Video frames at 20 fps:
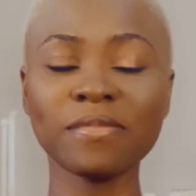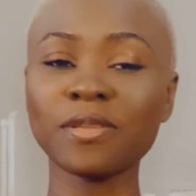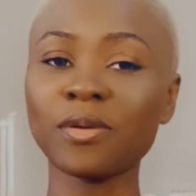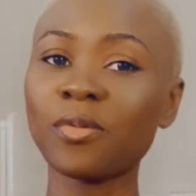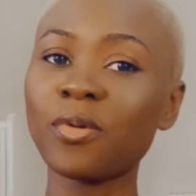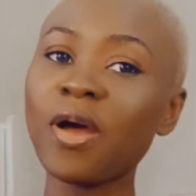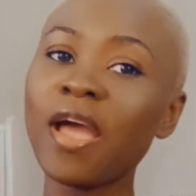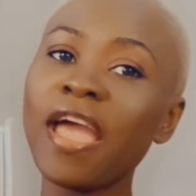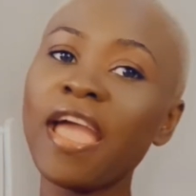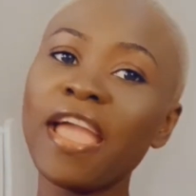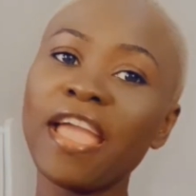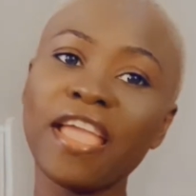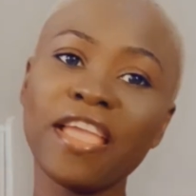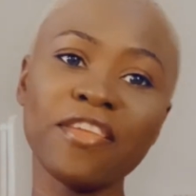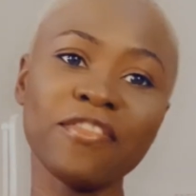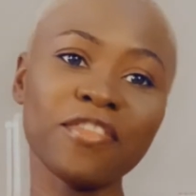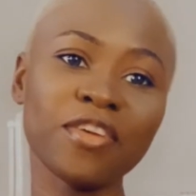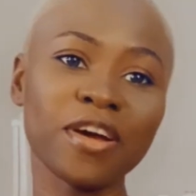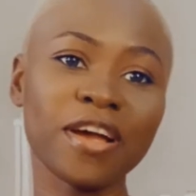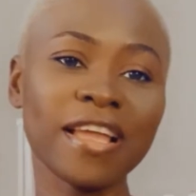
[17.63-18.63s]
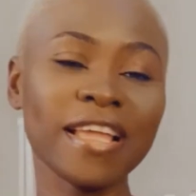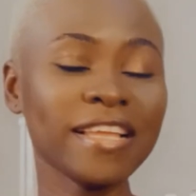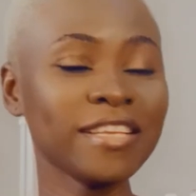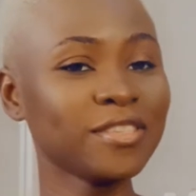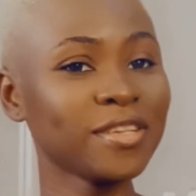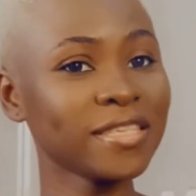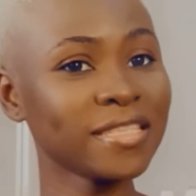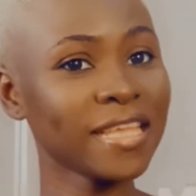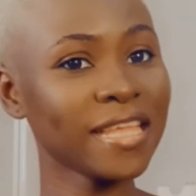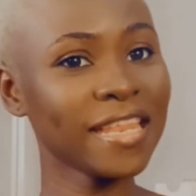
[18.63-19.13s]
So if you are
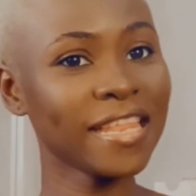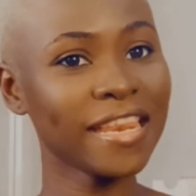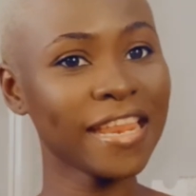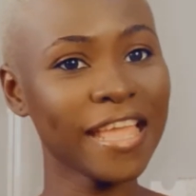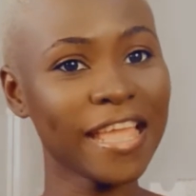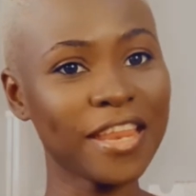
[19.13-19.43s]
interested in